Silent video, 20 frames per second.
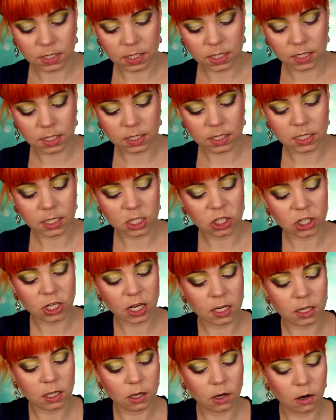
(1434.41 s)
This is the
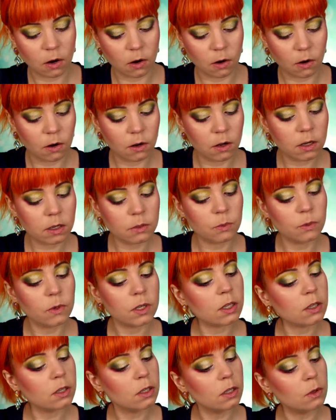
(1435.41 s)
shade called,
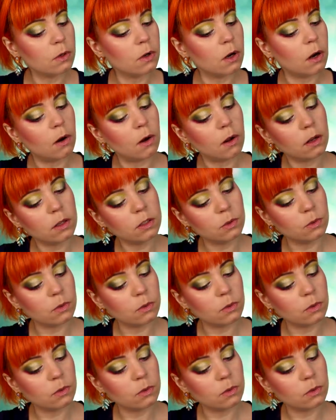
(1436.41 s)
what are you called?